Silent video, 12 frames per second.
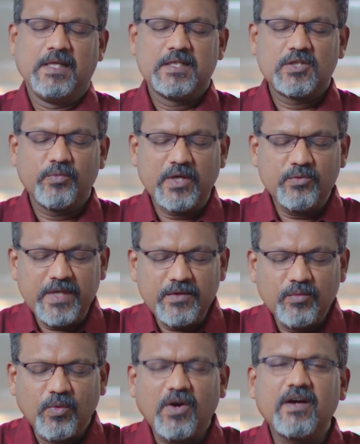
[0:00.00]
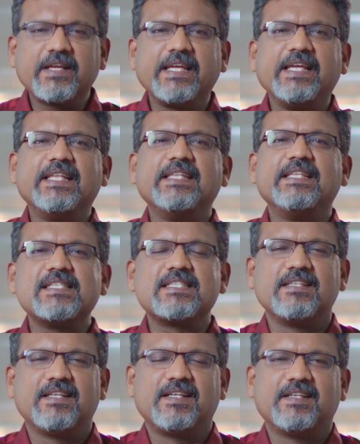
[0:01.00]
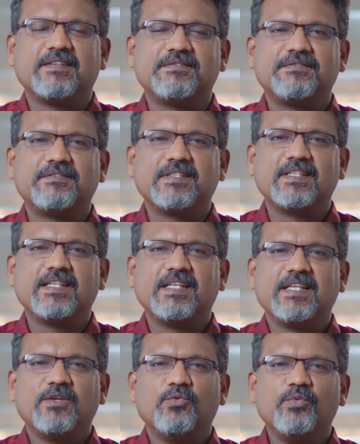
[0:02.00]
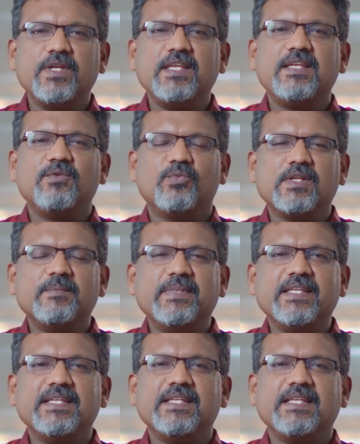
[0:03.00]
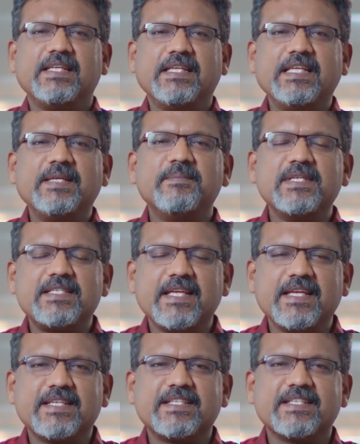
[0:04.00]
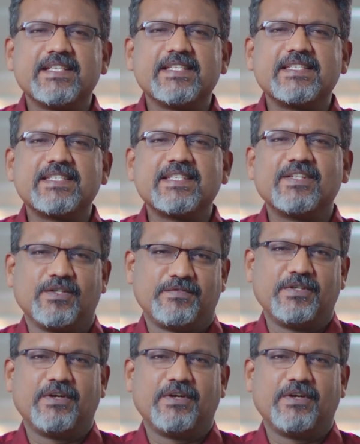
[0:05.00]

So when we walk in this love, we will be imitators of